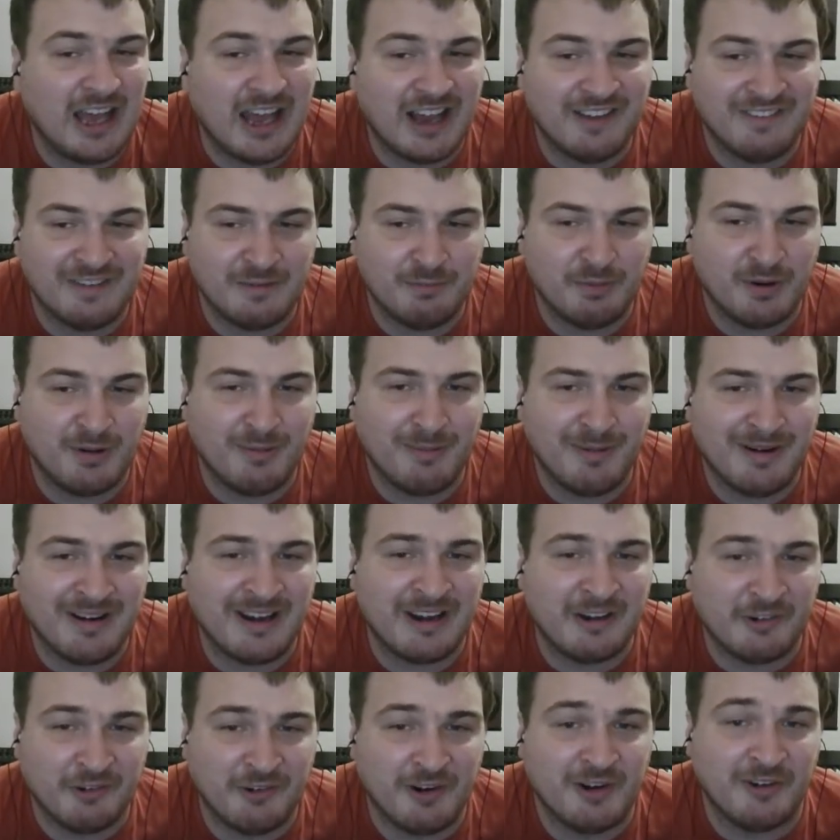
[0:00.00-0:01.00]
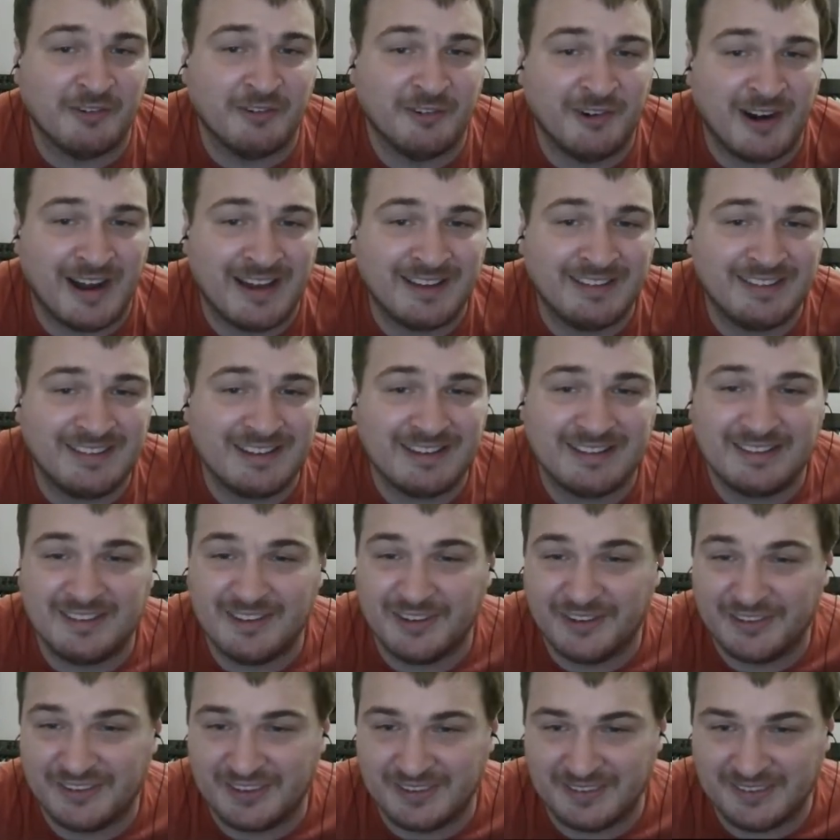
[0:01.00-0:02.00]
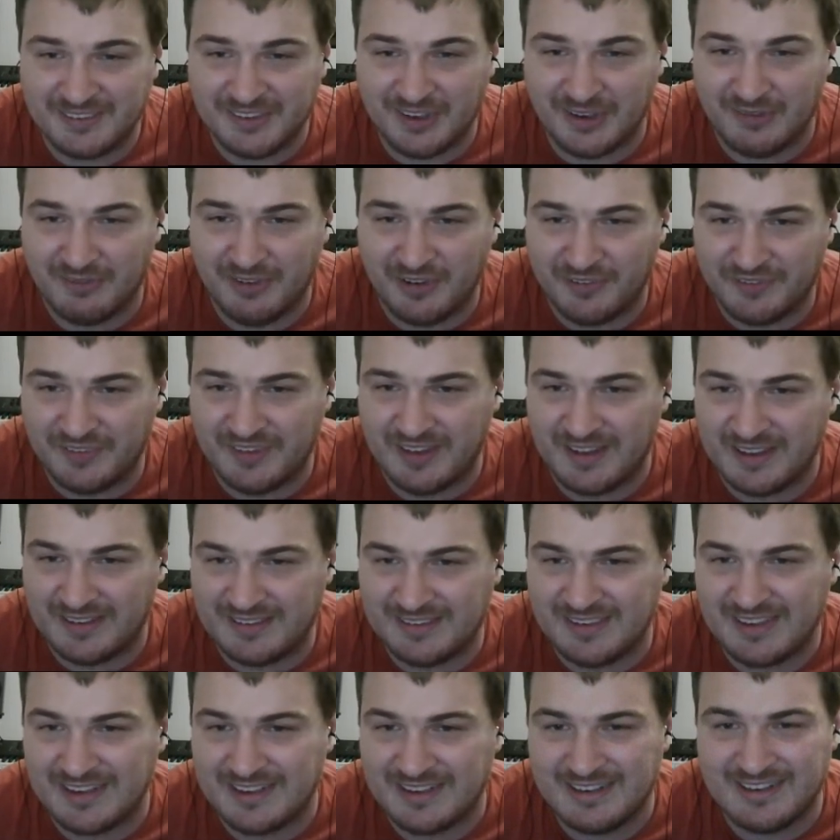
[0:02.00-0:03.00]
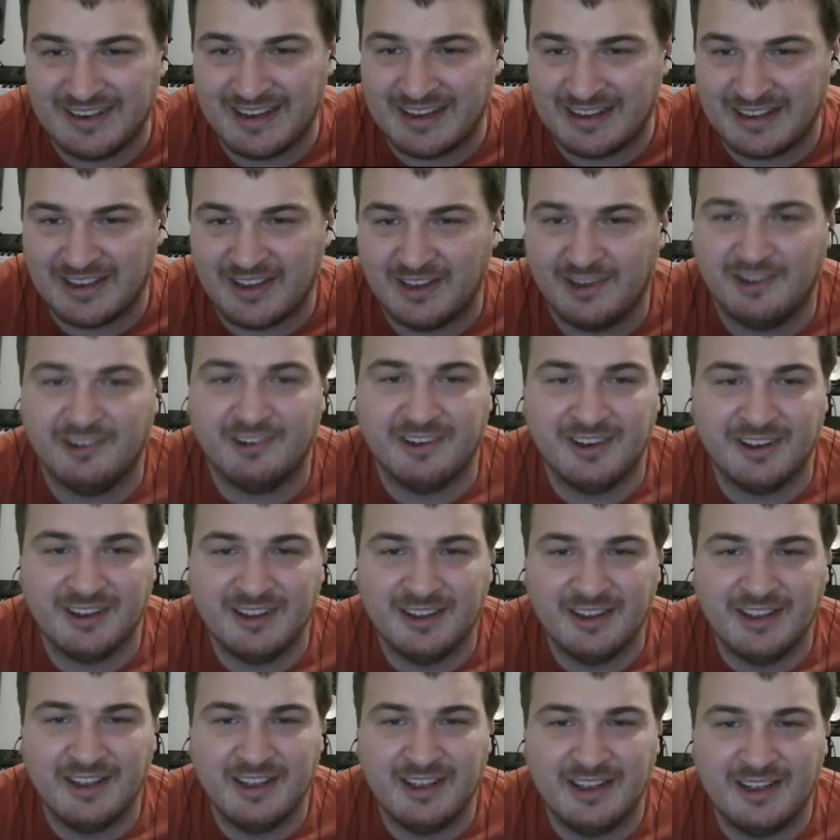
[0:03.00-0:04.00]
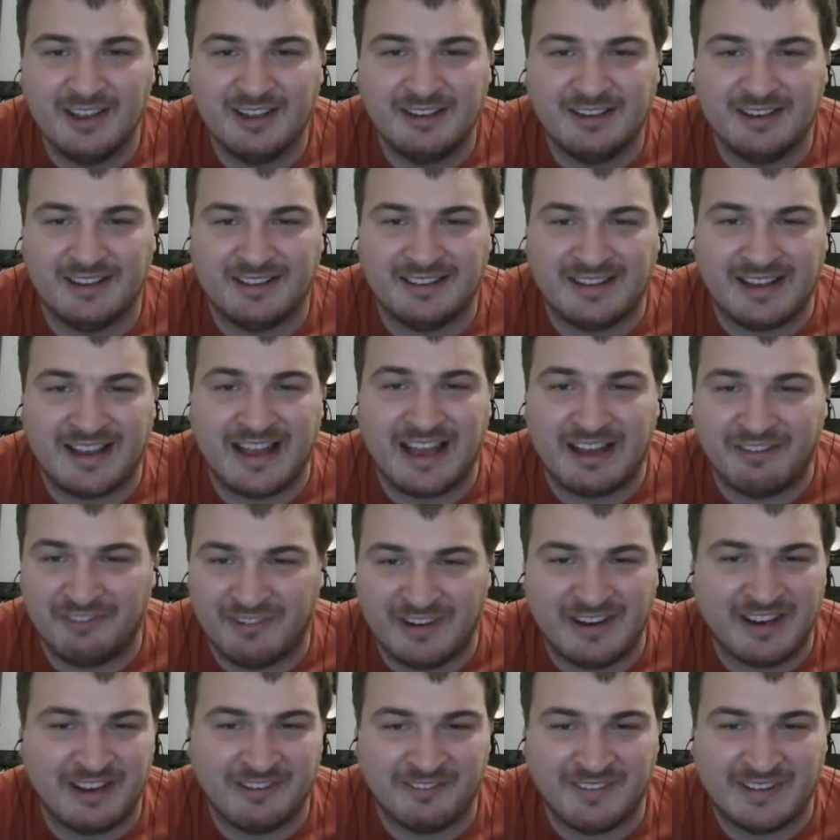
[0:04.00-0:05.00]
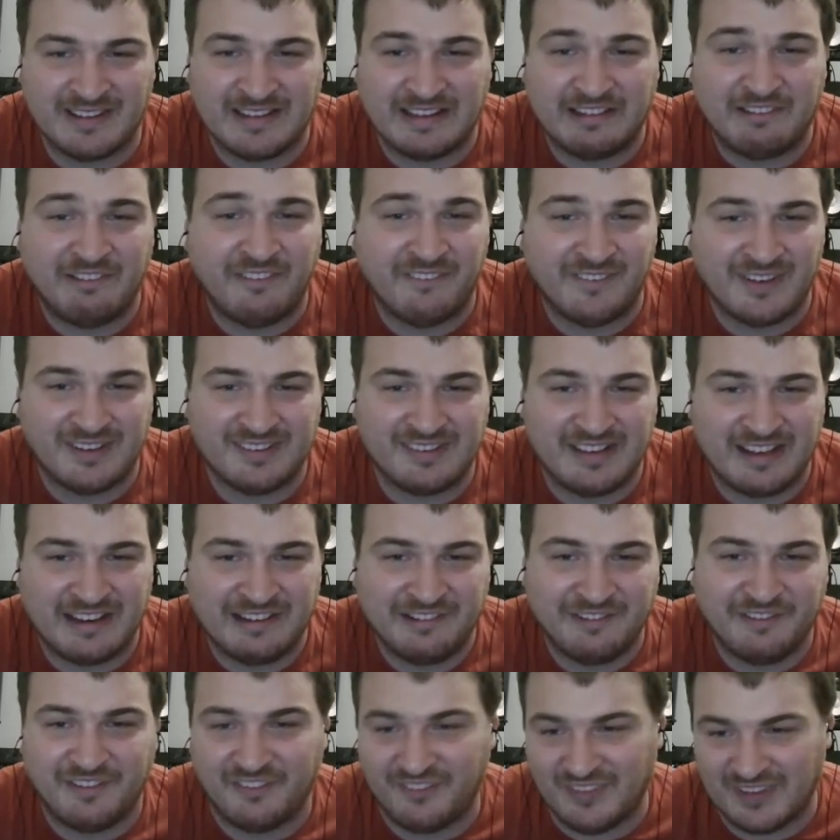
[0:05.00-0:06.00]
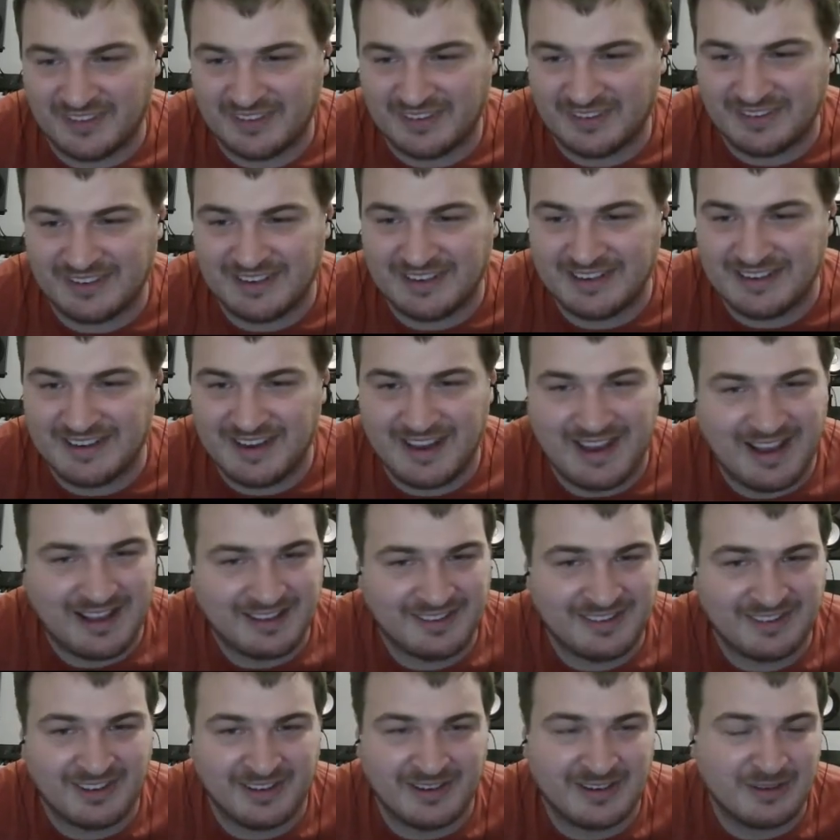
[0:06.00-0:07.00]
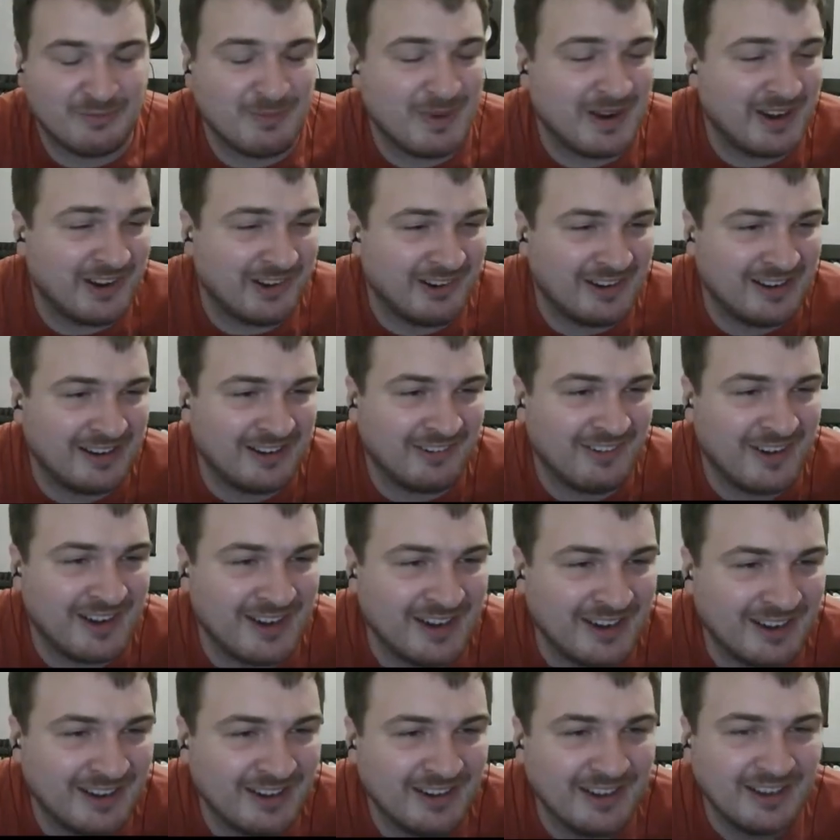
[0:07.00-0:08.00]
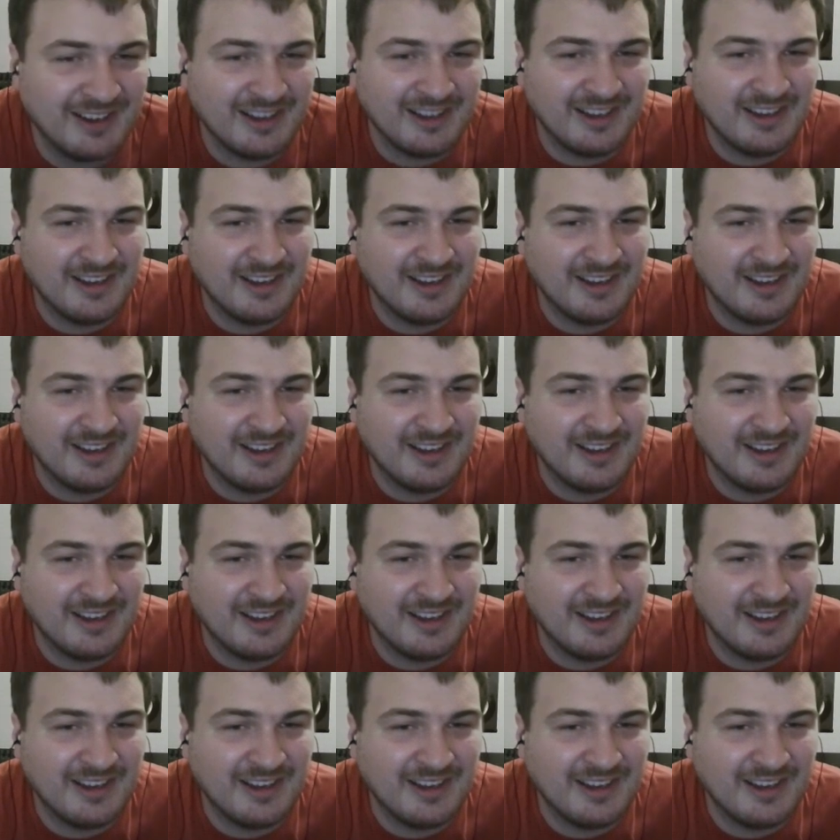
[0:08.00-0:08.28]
I will probably rewrite it using some of the TJ code that I have reimagined for myself, but TJ has done it better already.